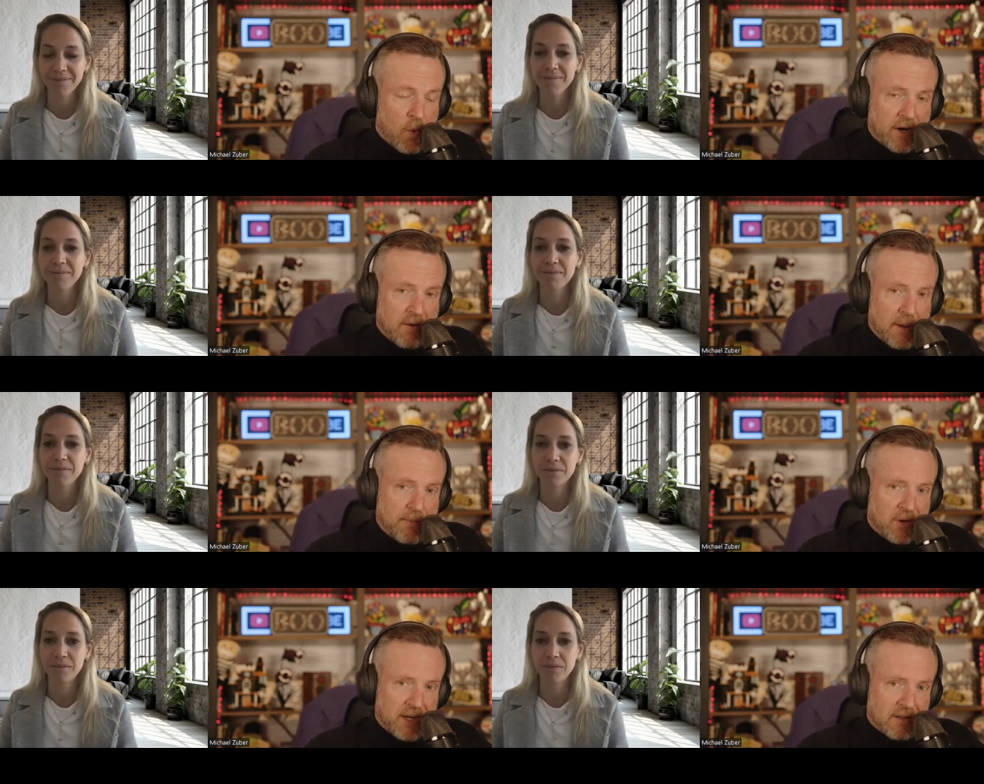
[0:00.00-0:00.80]
Speaker 1: Where can
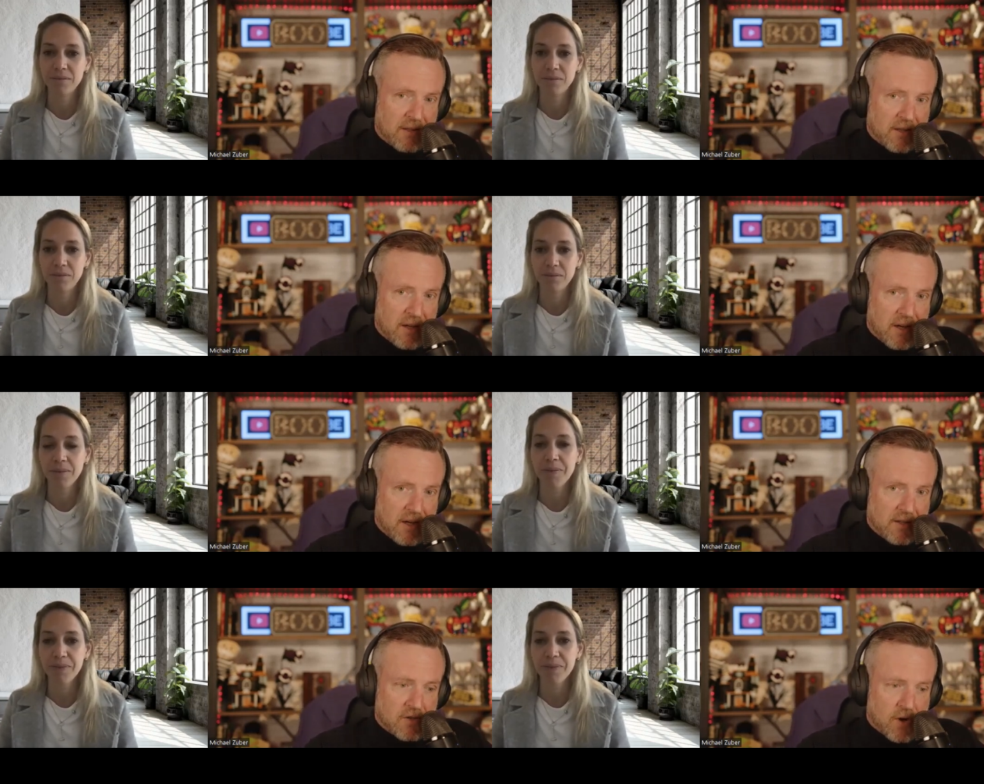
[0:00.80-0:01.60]
people get
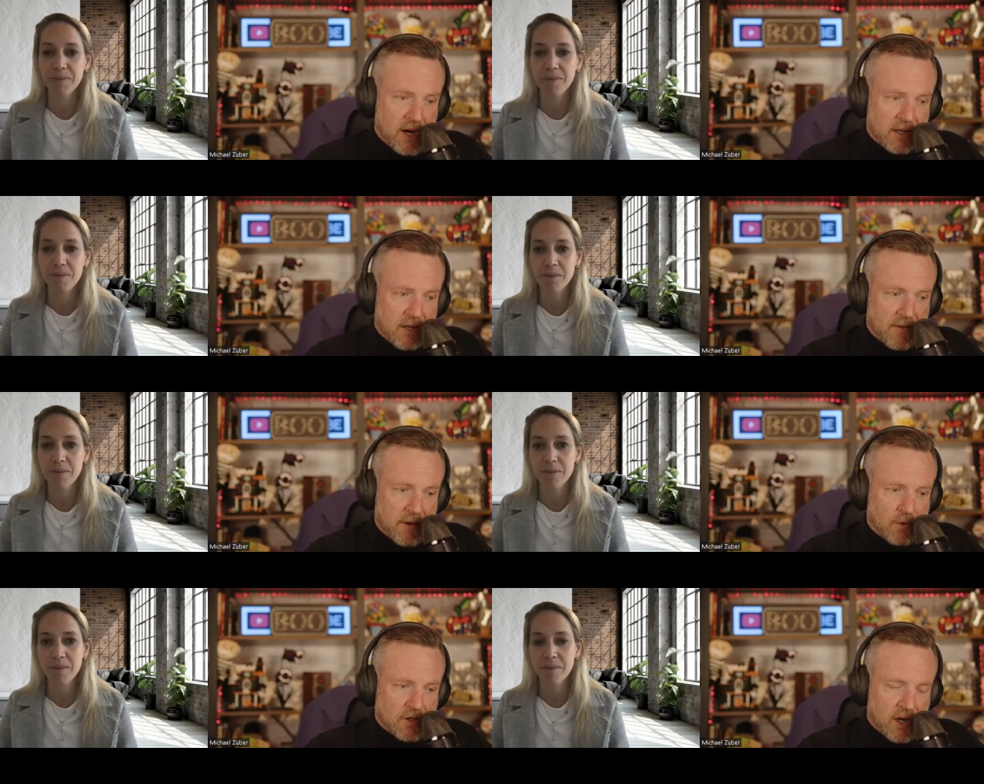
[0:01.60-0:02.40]
uh, the trial?
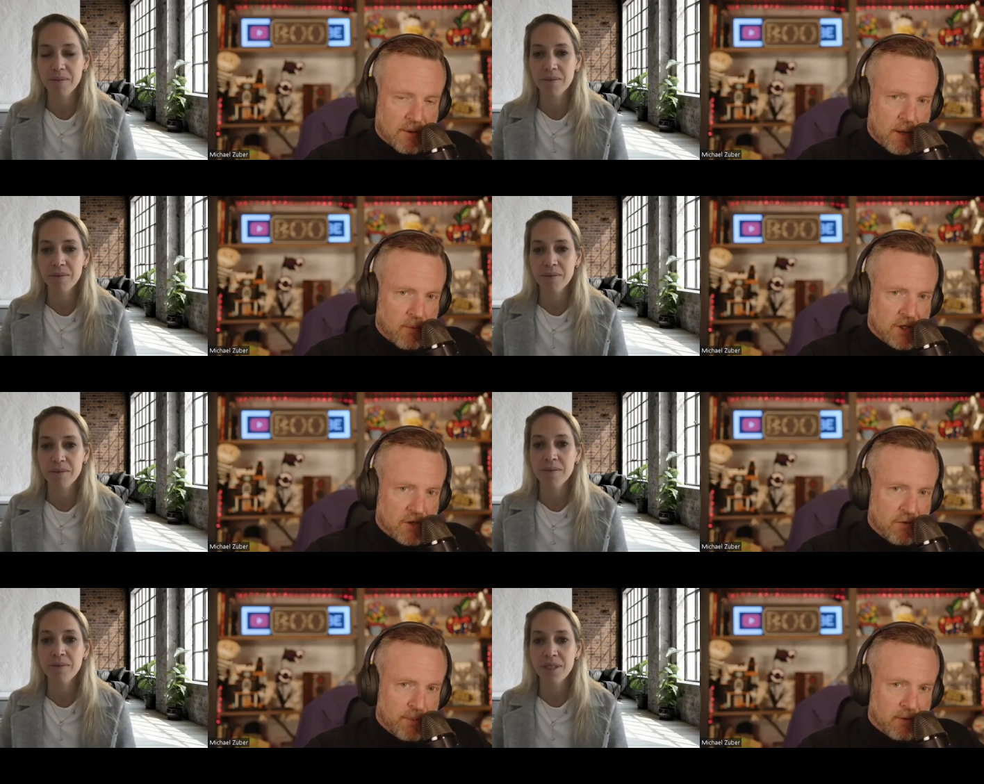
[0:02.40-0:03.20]
And then we'll talk about
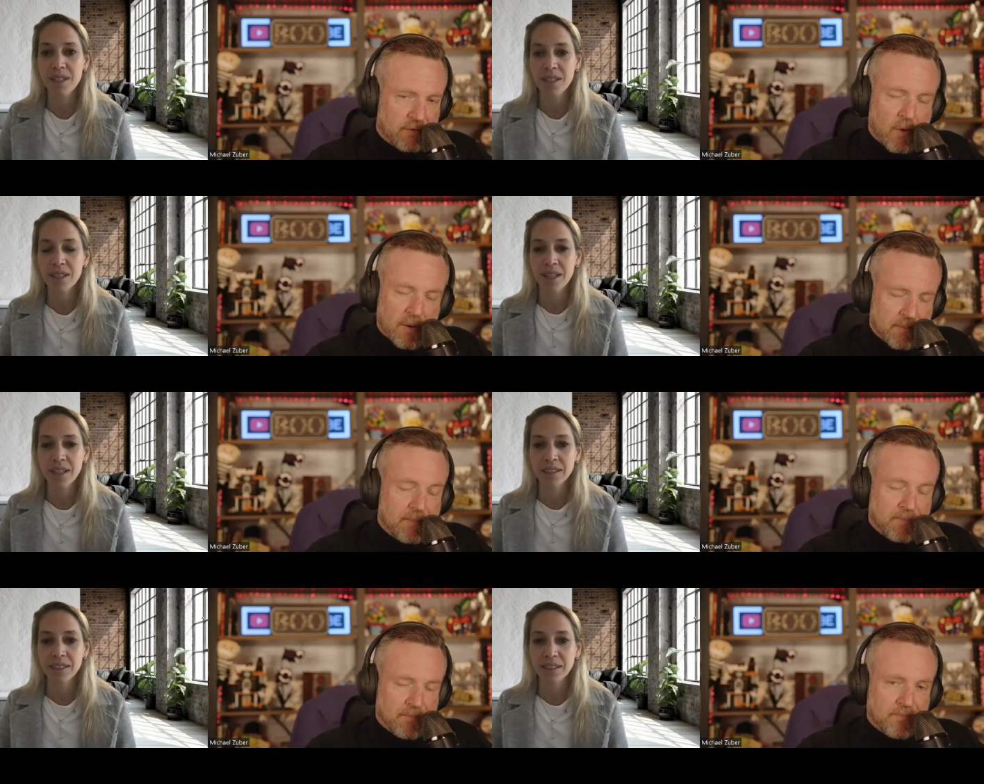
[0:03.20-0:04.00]
what you've built for
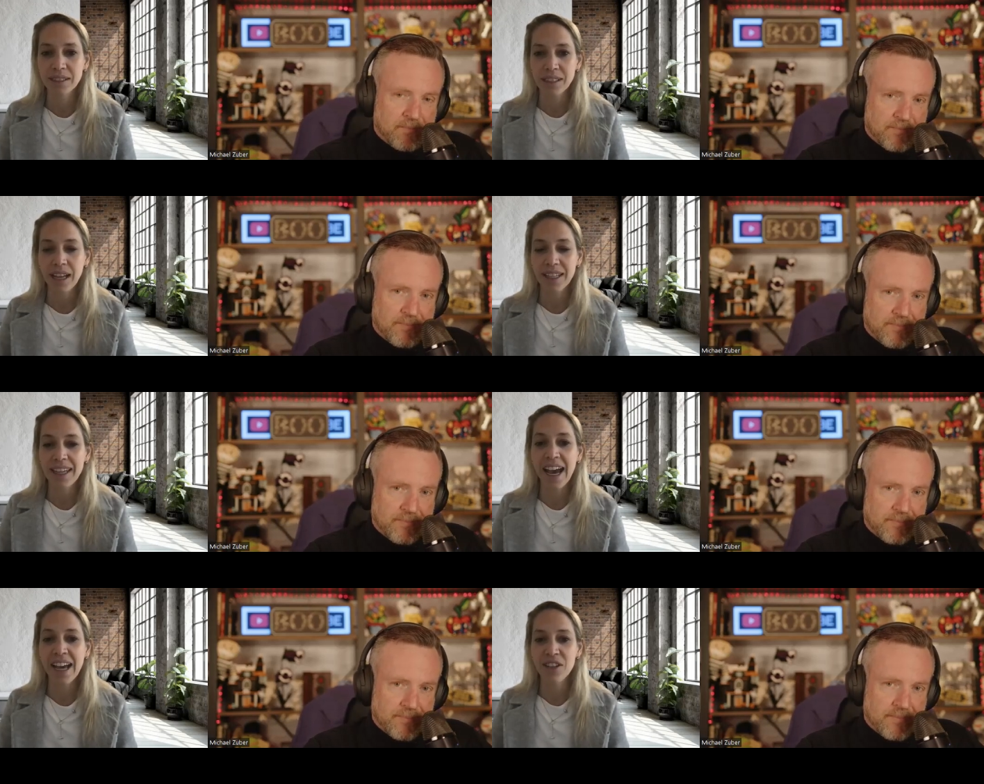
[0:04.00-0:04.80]
them.
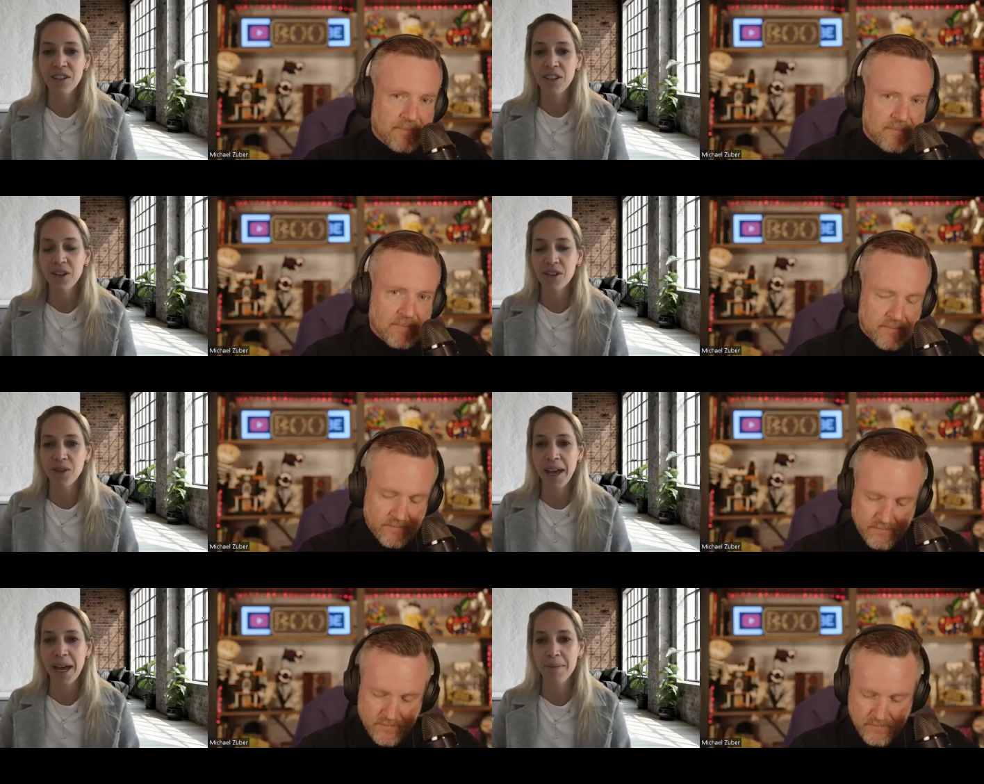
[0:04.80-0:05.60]
Speaker 2: Yeah, you can go to
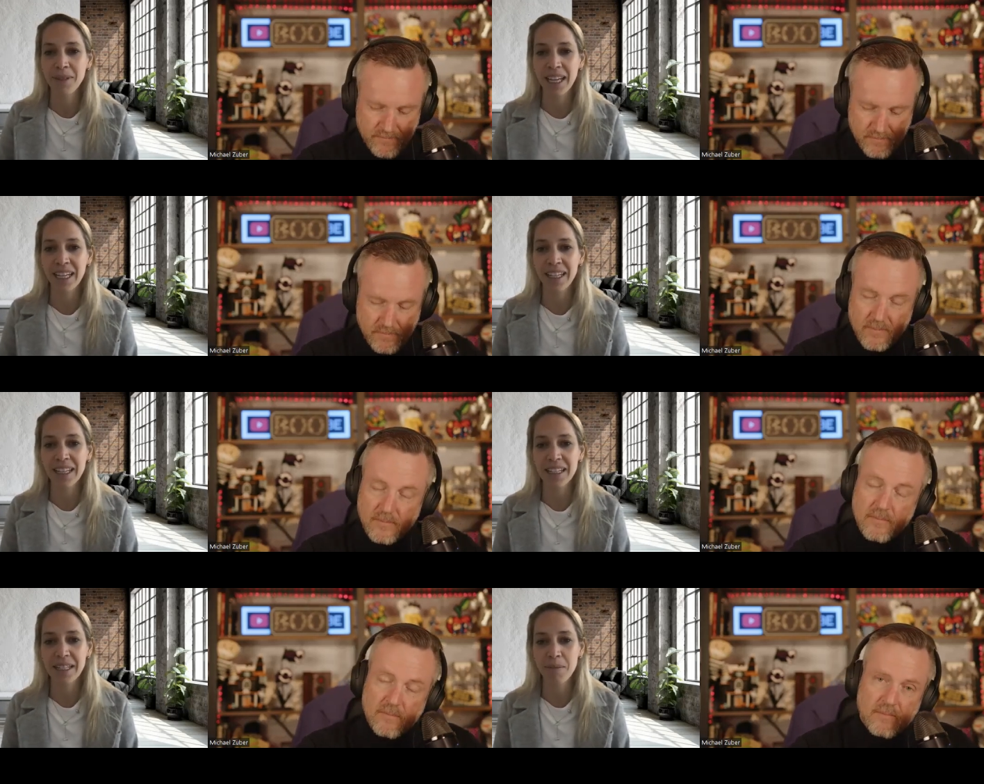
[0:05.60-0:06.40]
Hemlane,
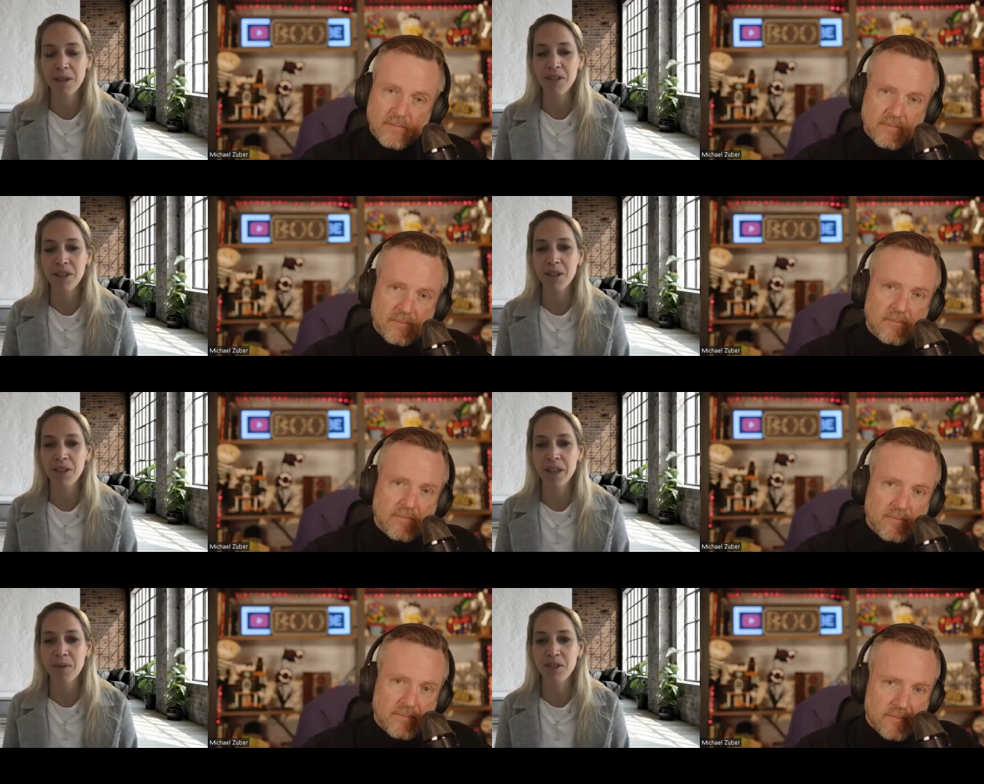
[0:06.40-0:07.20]

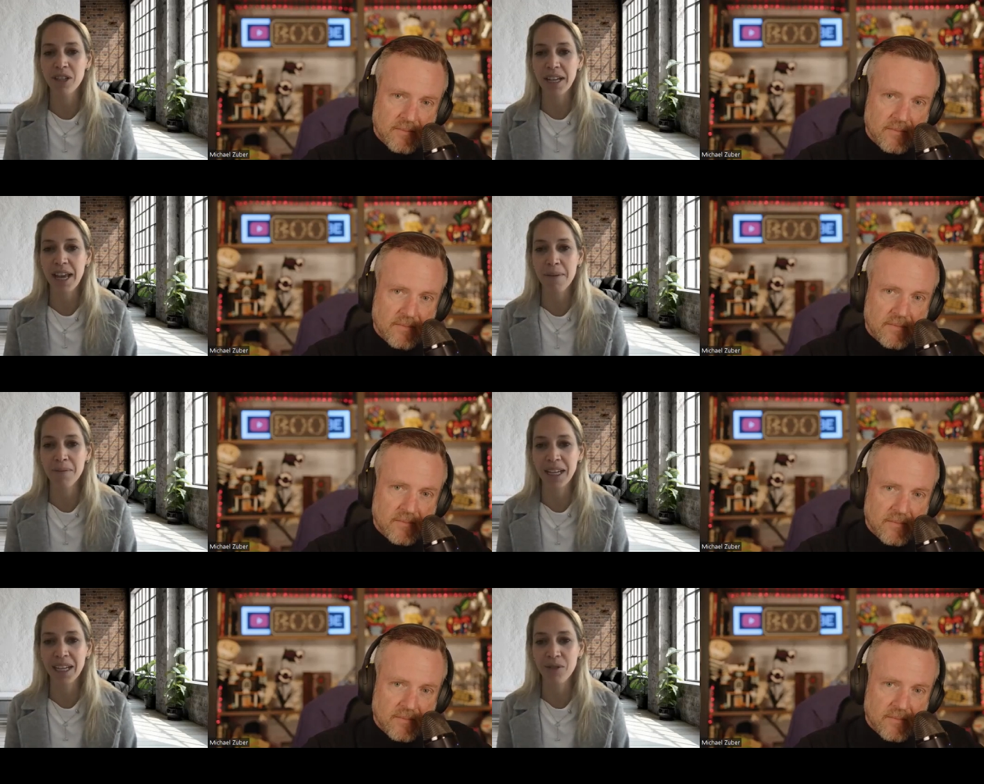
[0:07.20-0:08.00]

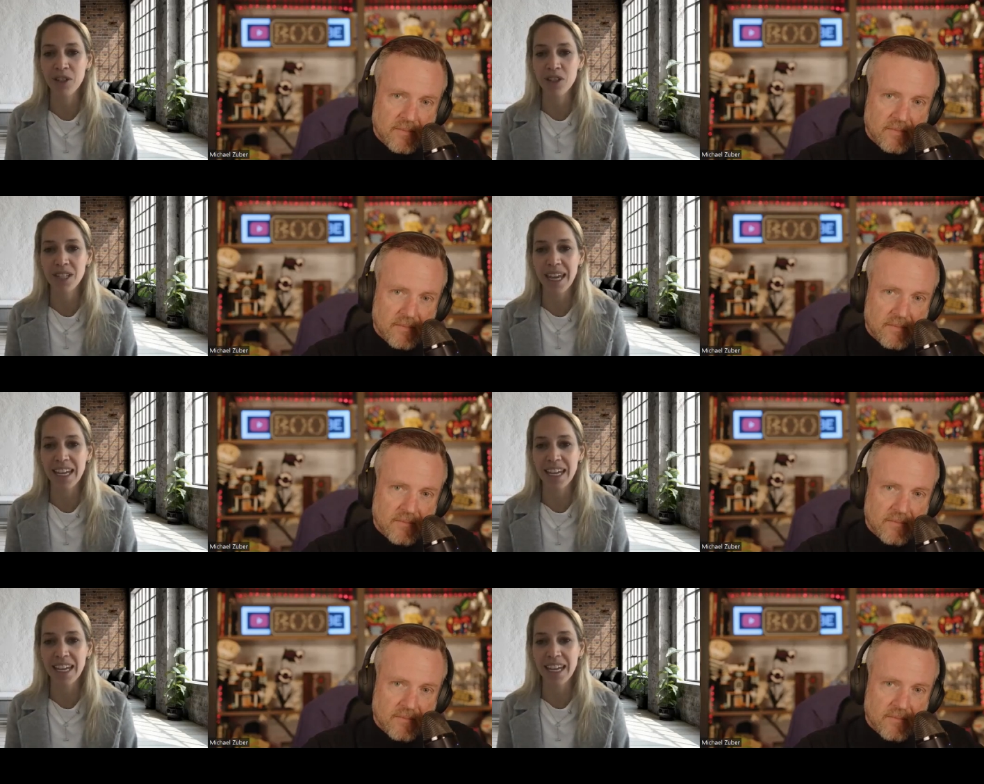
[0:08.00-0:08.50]
www.hemlane, which is